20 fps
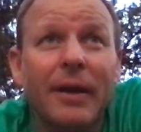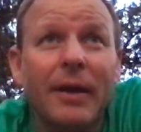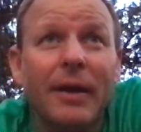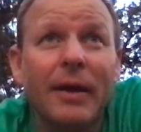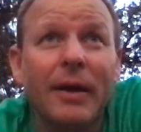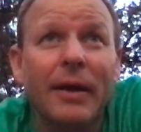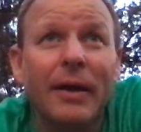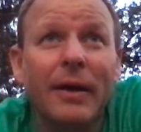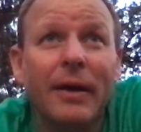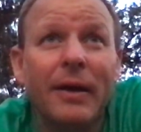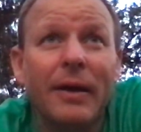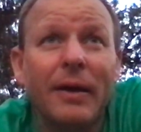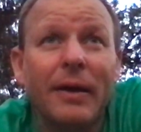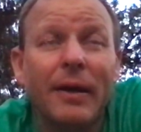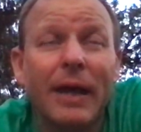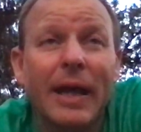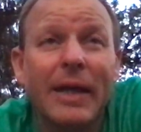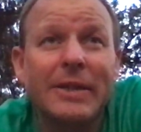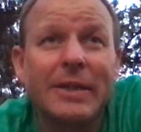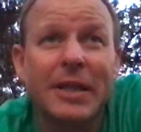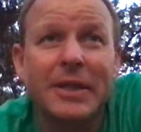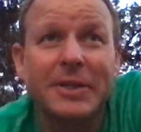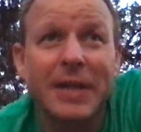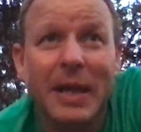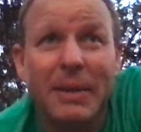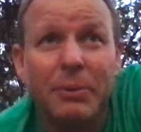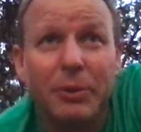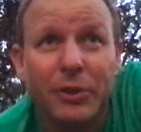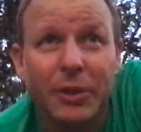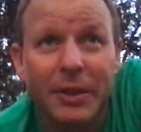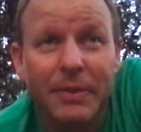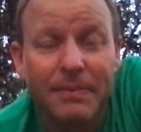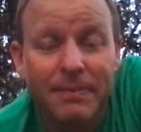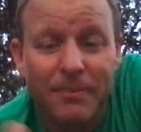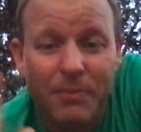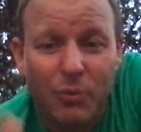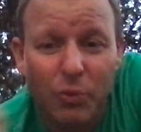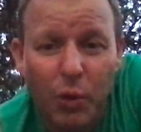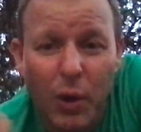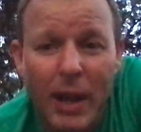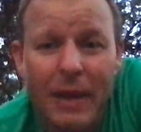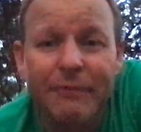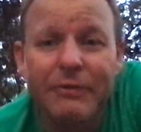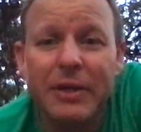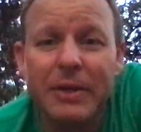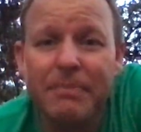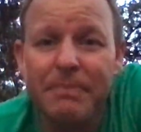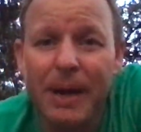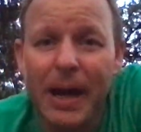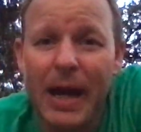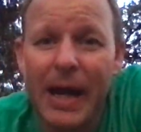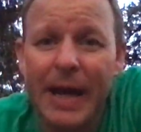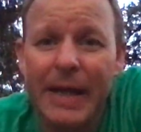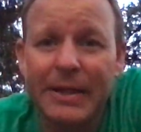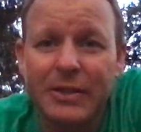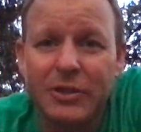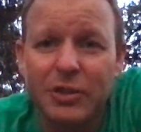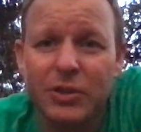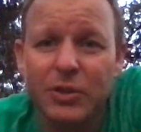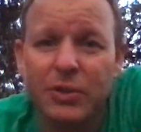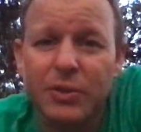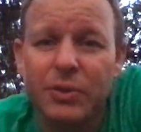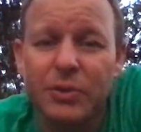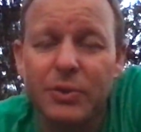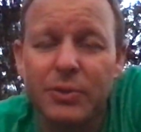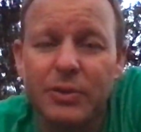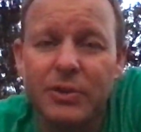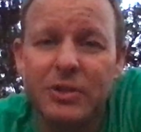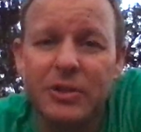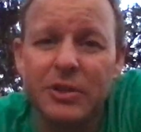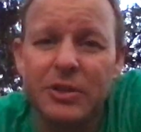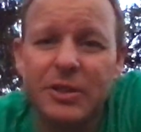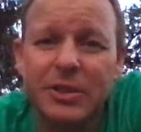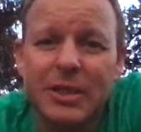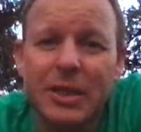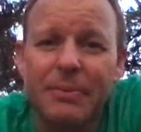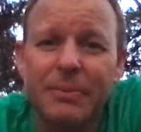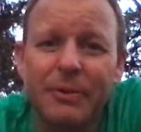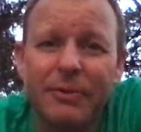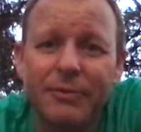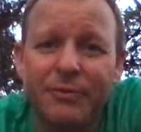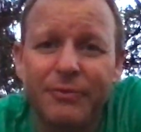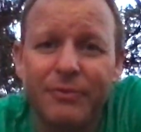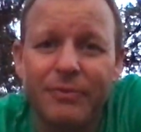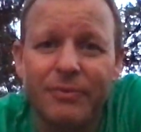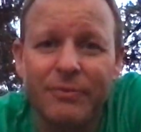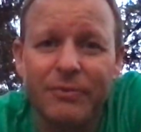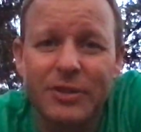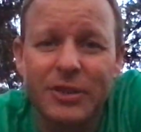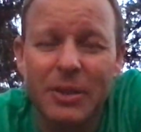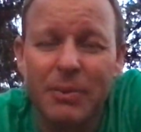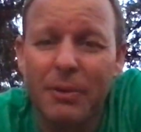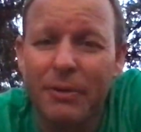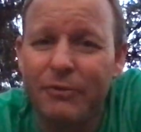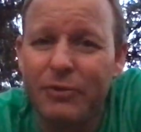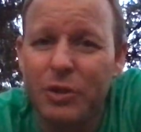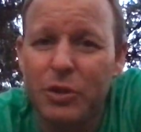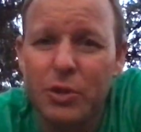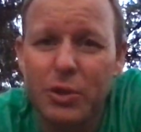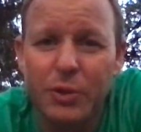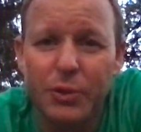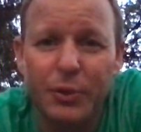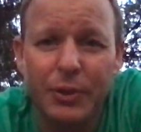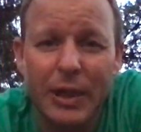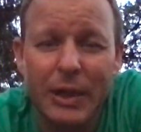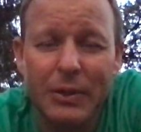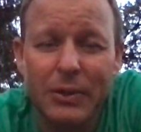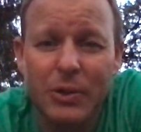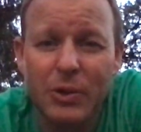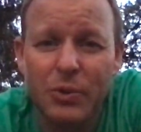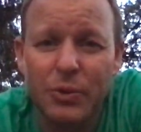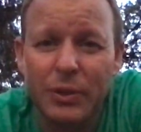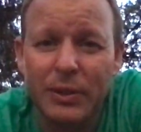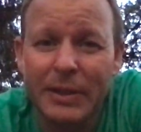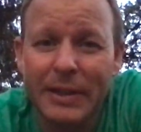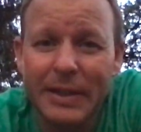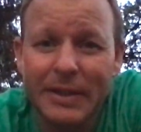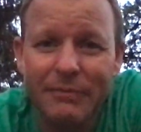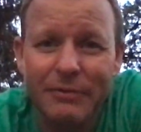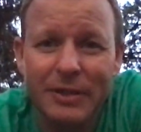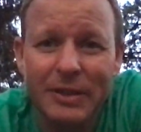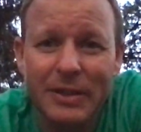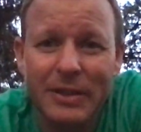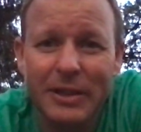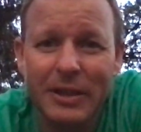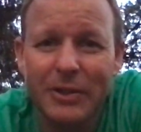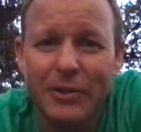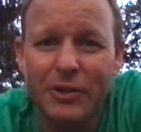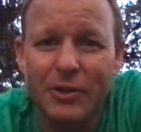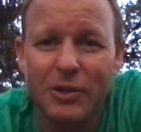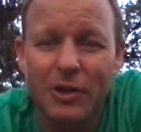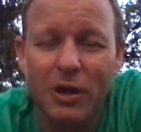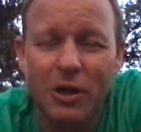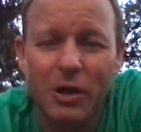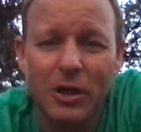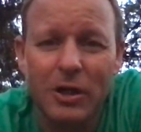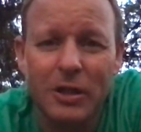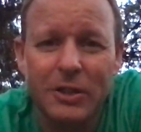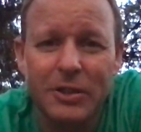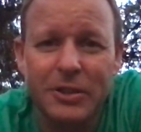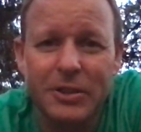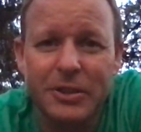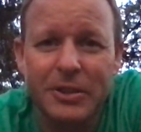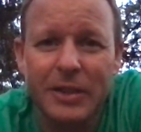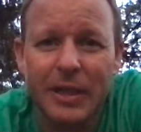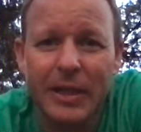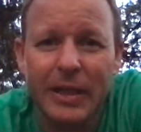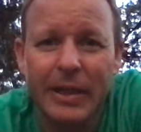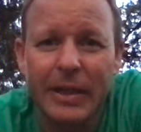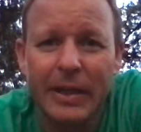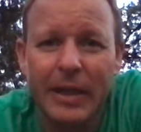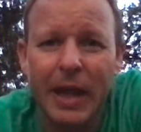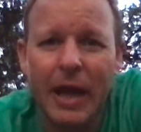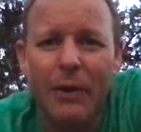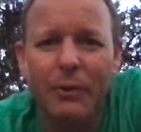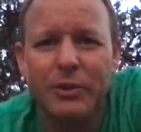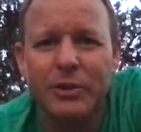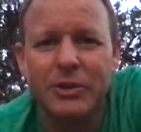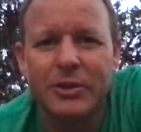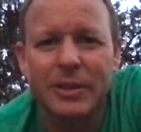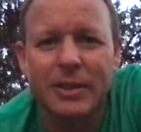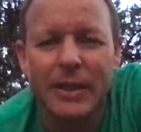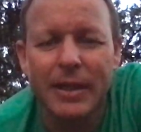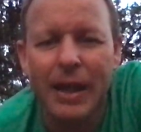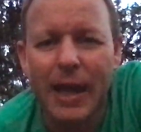I was able to wave goodbye to some of you who were leaving in your cars, and I was